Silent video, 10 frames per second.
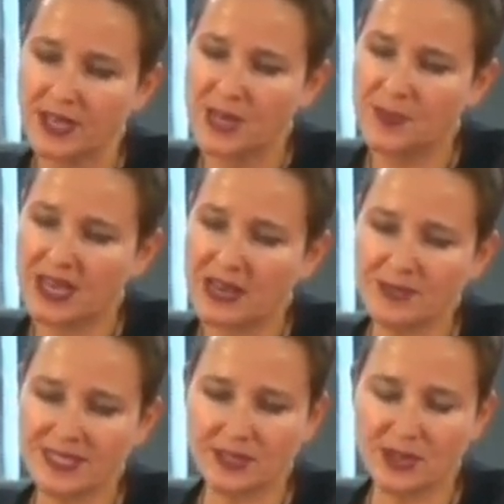It
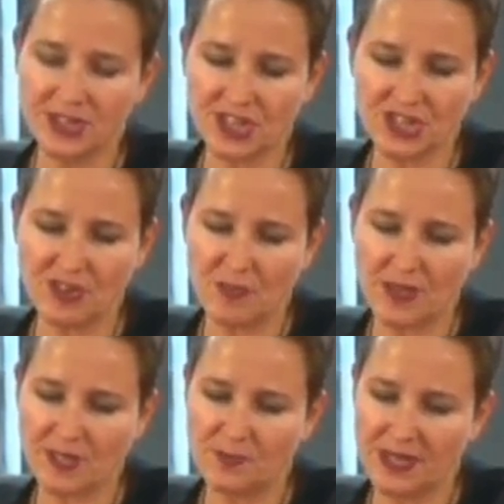becomes the condition of
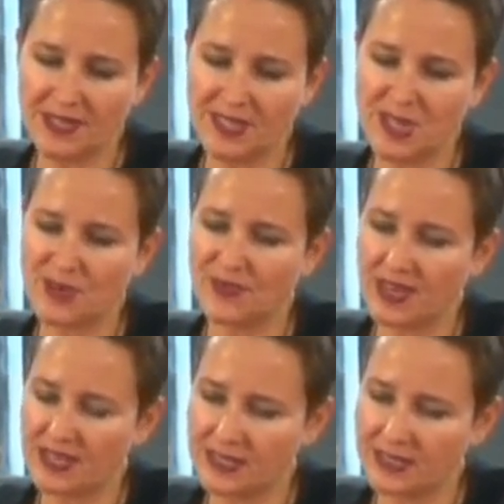possibility of
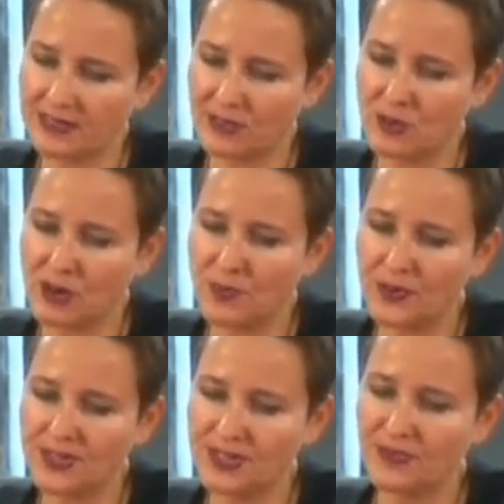ethical
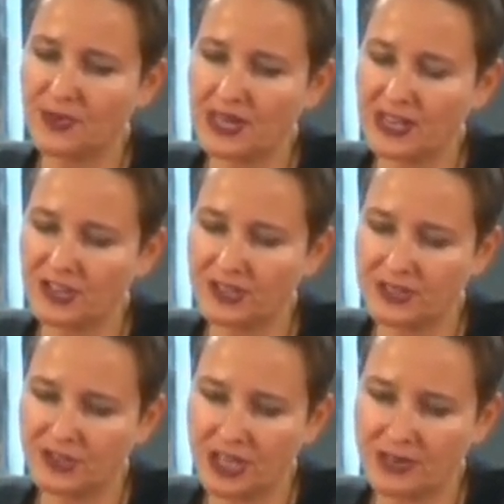cooperative relations
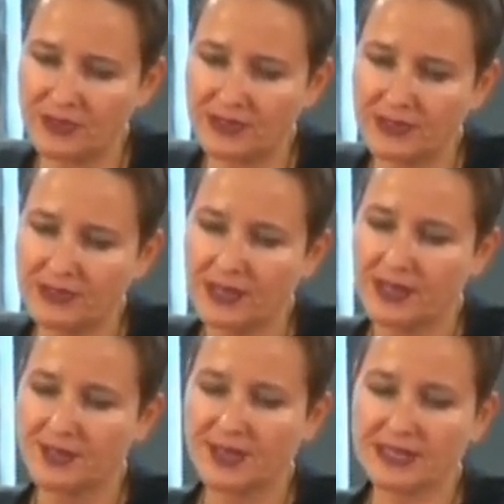in general,
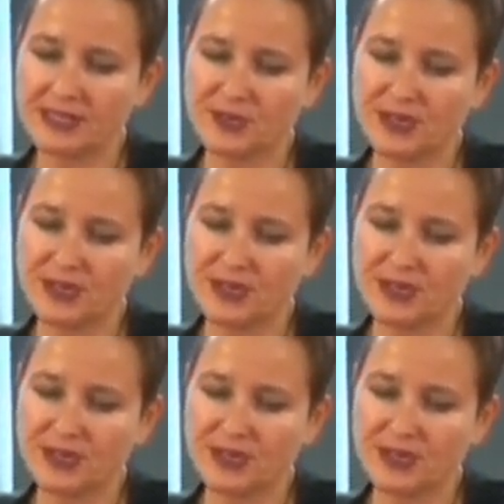thus